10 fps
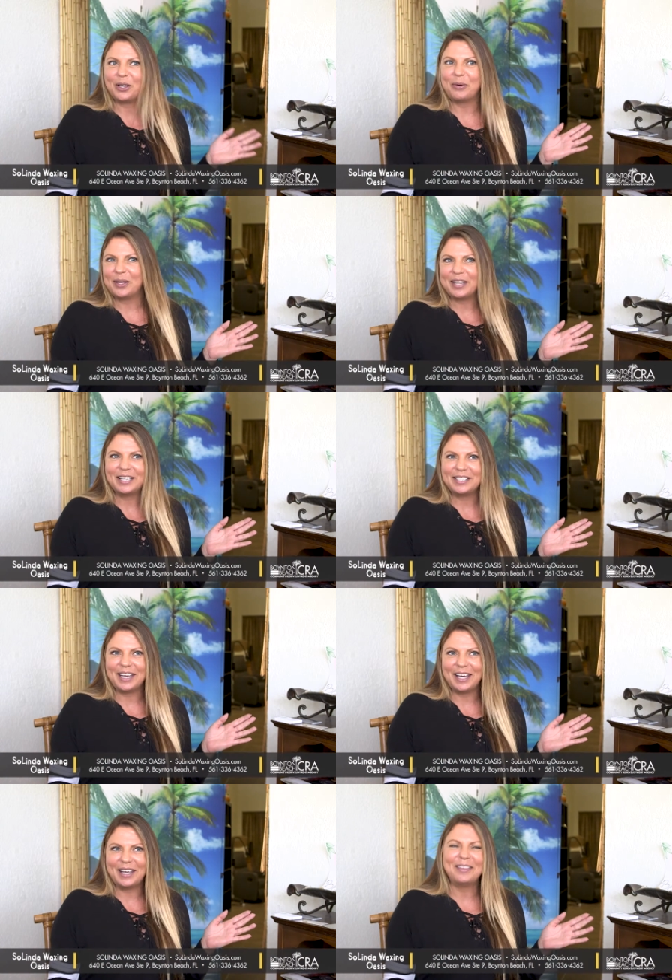go with that
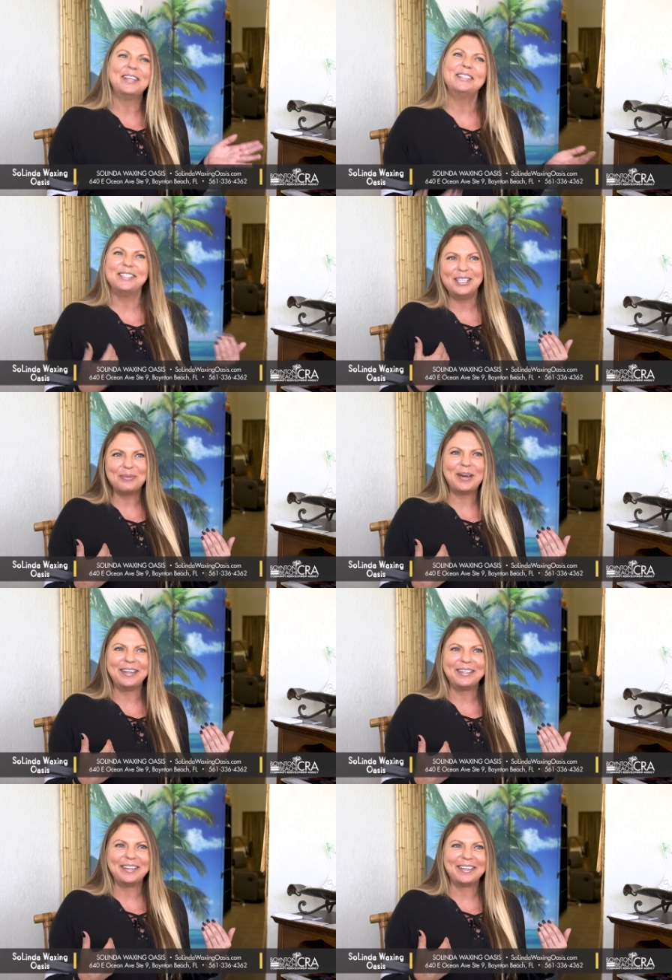tan than teeth
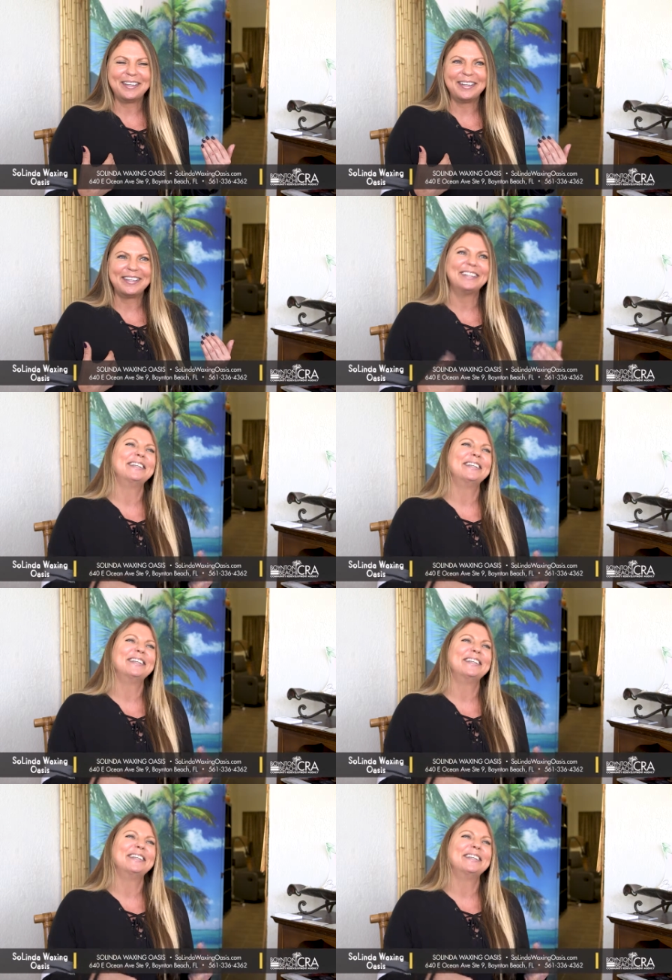whitening?